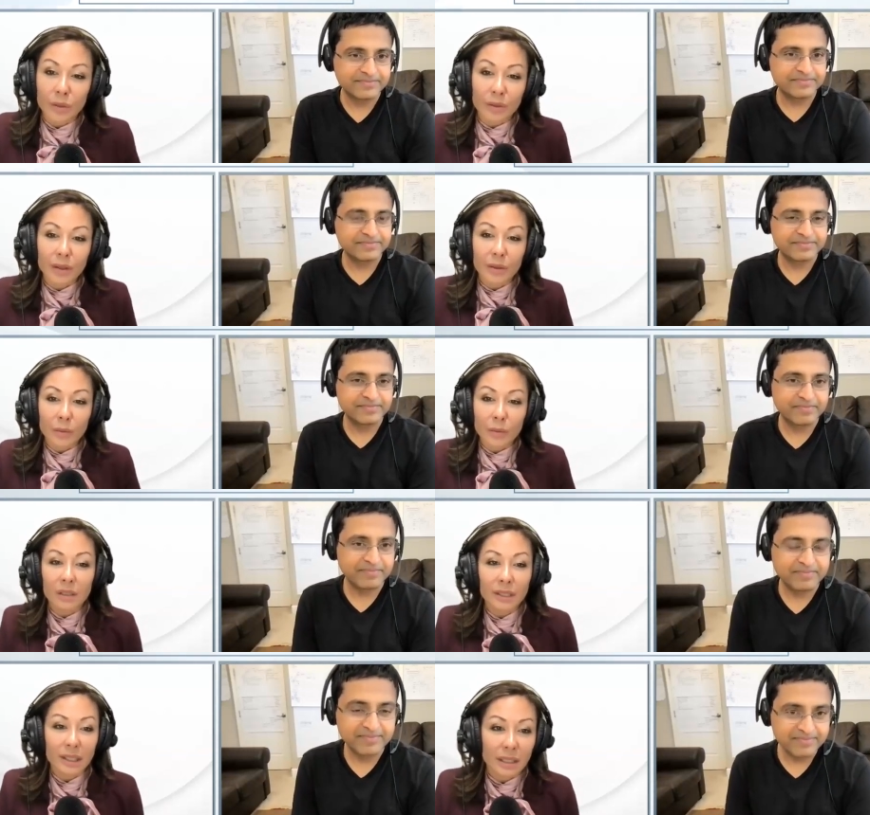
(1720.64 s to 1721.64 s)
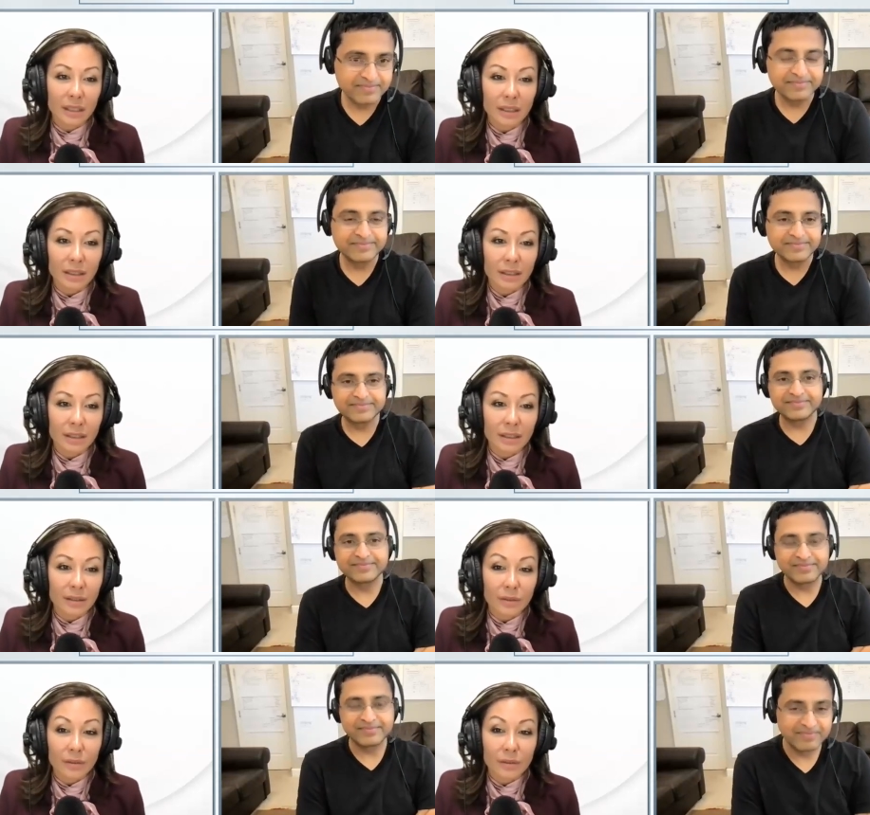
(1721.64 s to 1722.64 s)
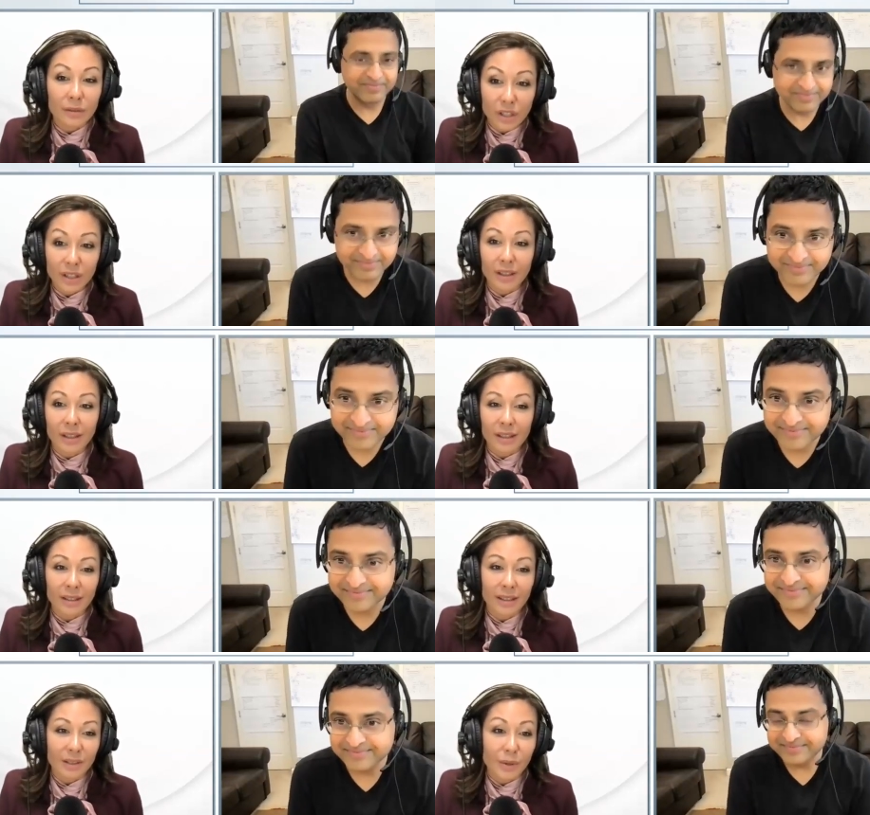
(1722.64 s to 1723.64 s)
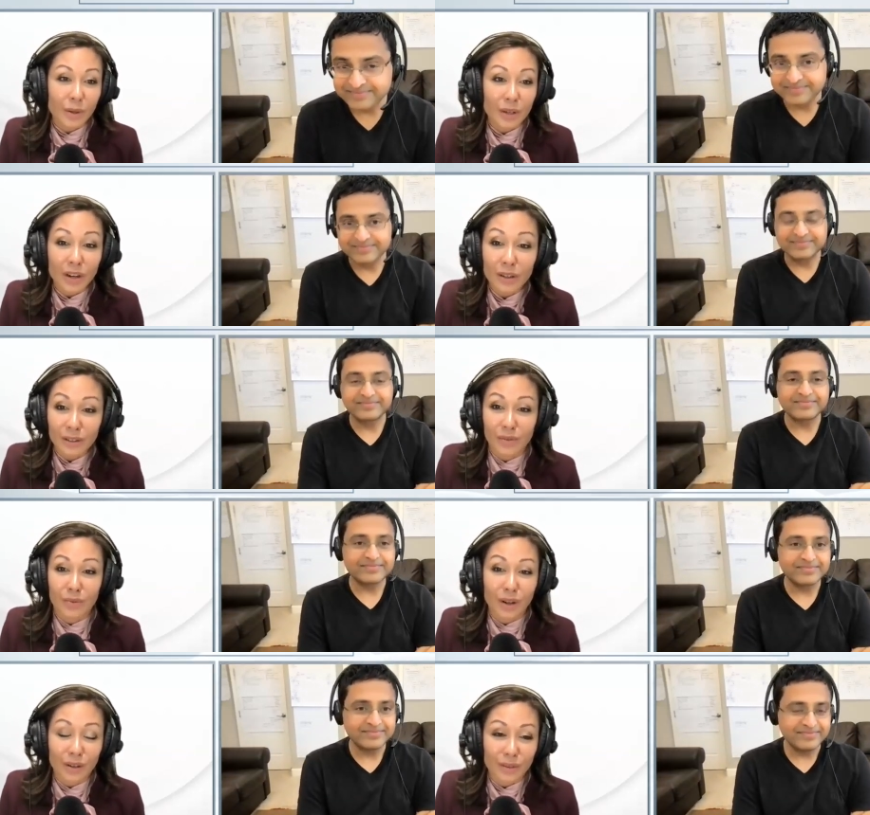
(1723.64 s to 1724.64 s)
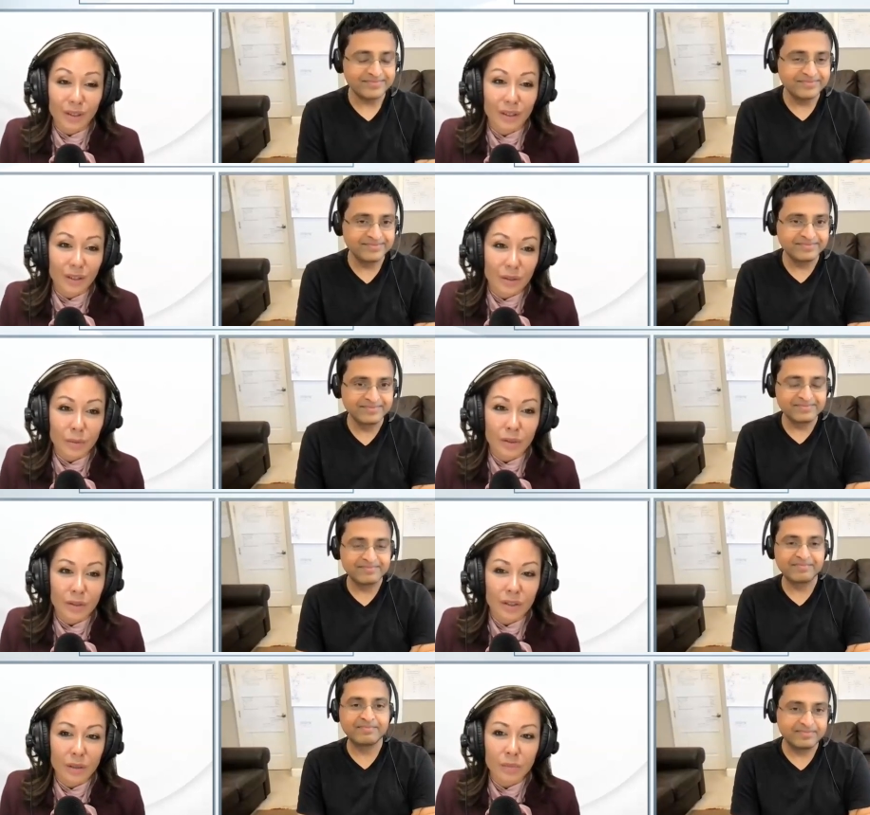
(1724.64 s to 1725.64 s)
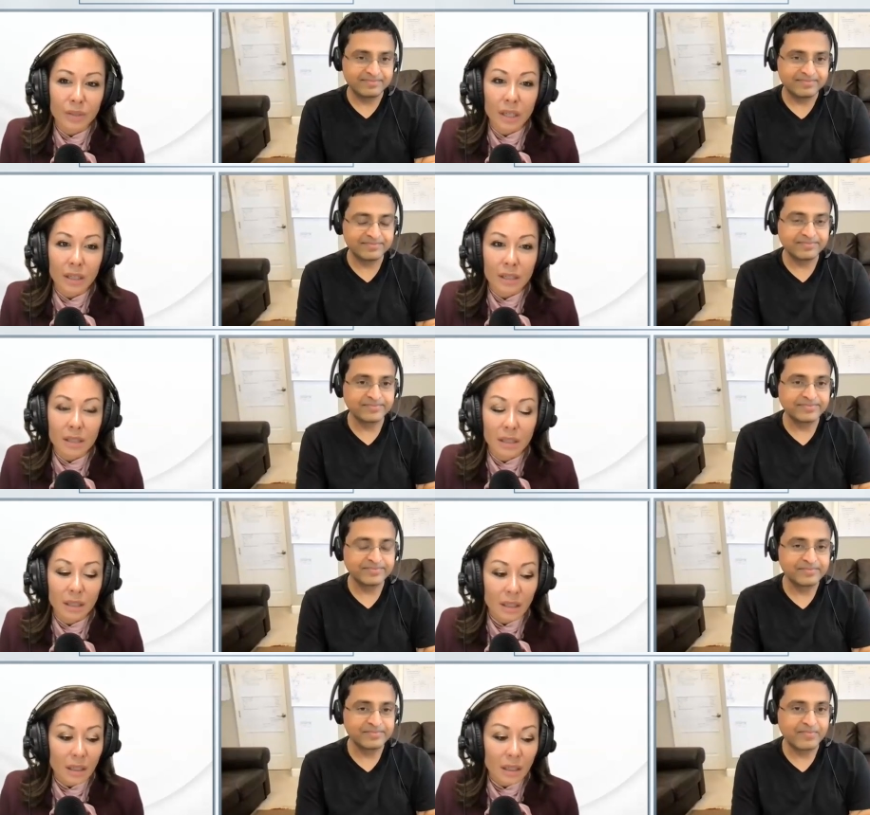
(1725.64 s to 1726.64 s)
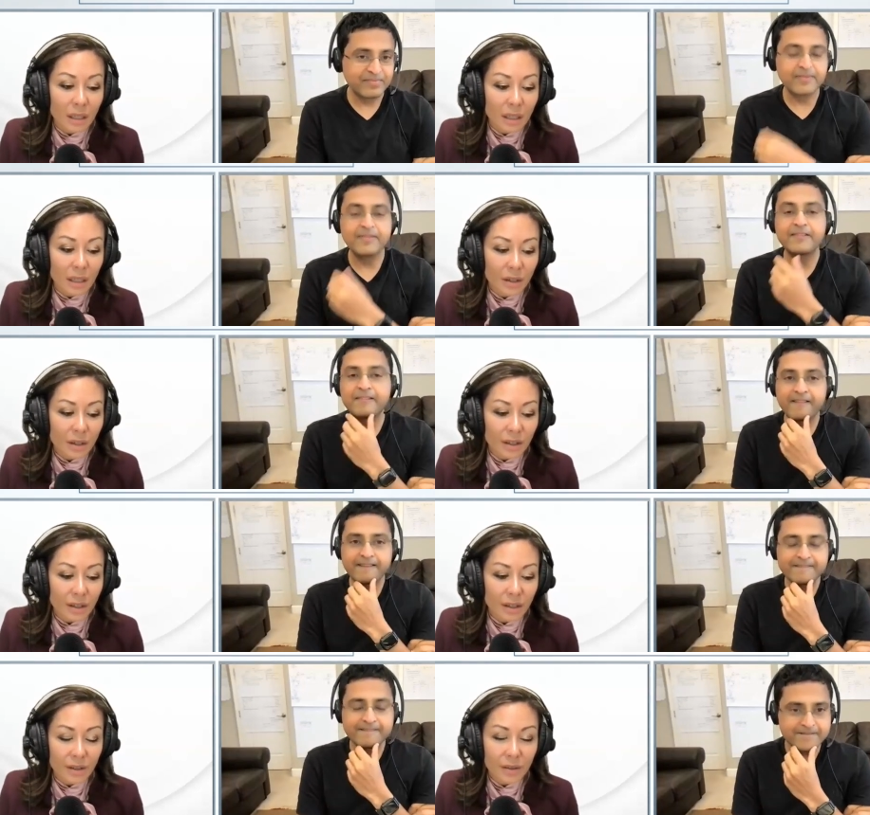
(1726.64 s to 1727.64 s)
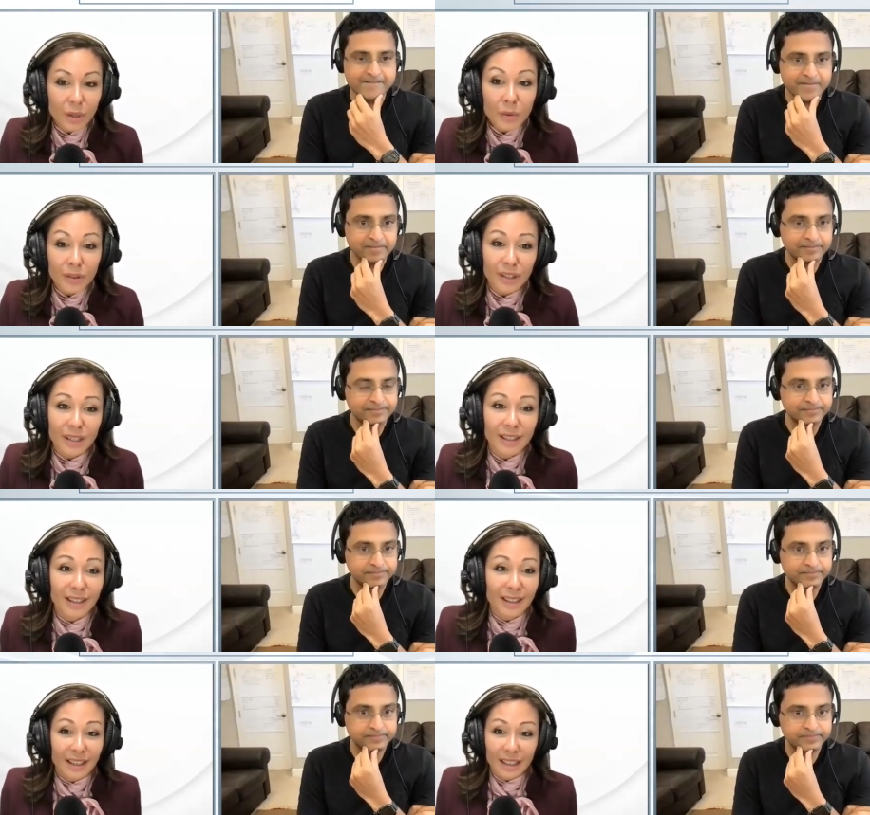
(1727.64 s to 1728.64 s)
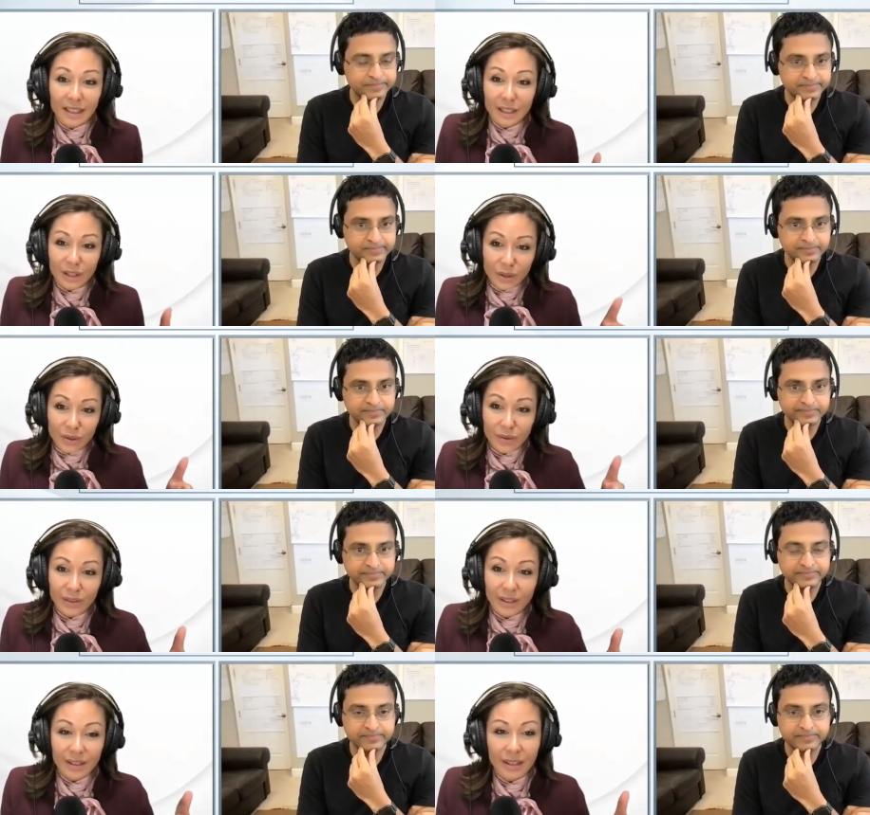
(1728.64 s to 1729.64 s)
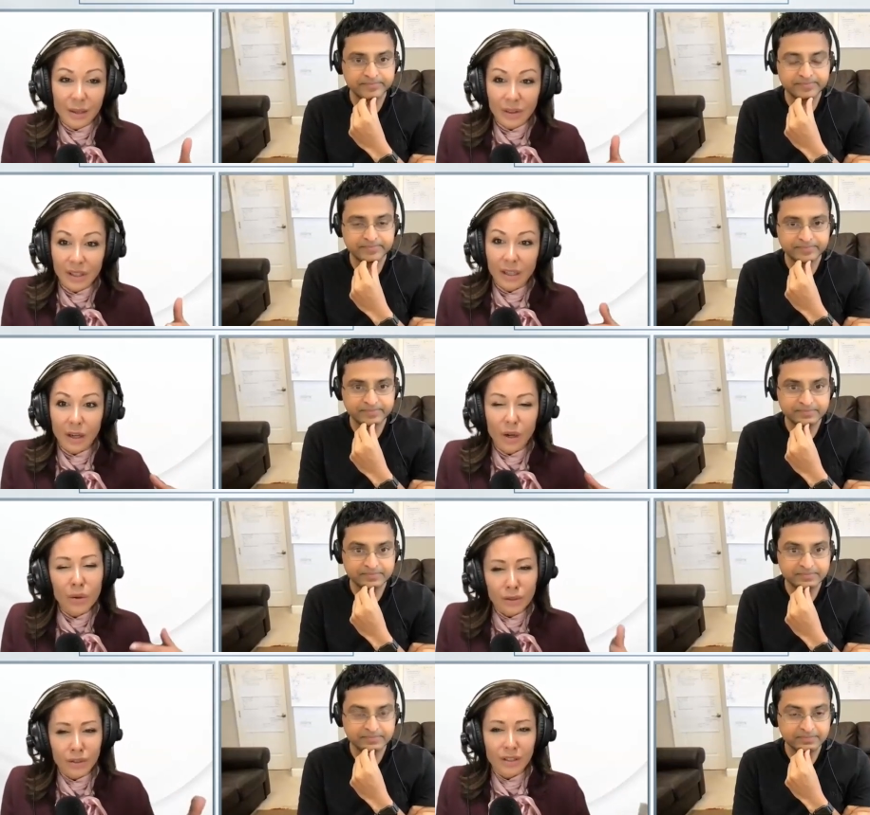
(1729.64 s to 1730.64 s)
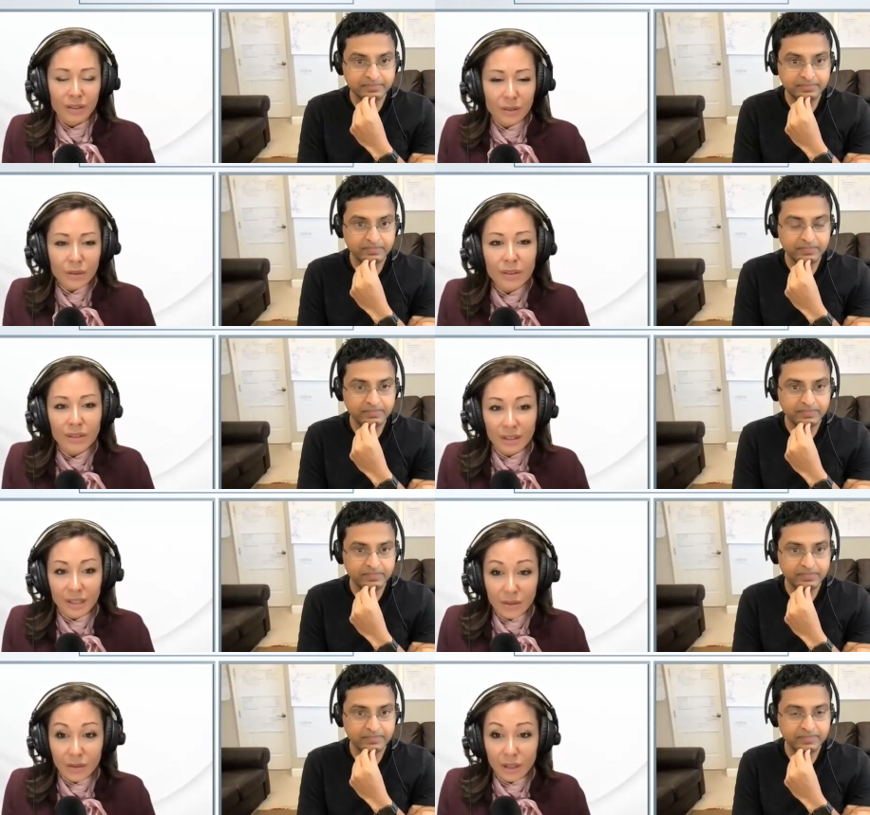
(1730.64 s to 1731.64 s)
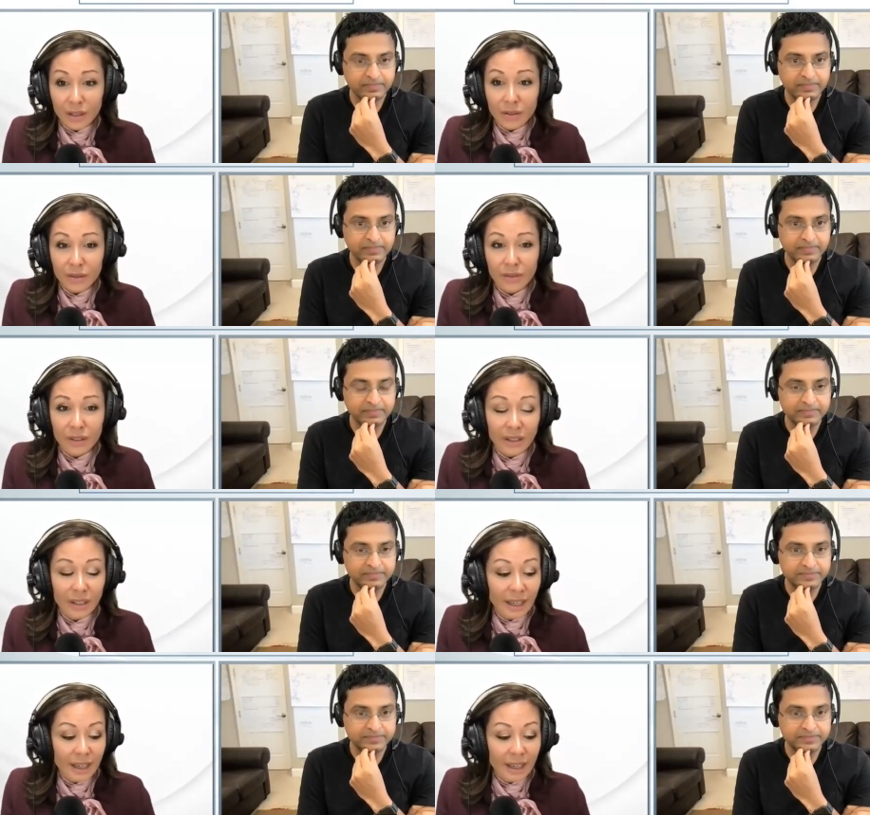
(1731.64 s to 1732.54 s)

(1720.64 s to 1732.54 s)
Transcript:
Speaker 1: around the world in this for sharing that. And that's why we call this raw and real entrepreneurship because there people think like you, that they would think, oh, she, Susan's a natural extrovert.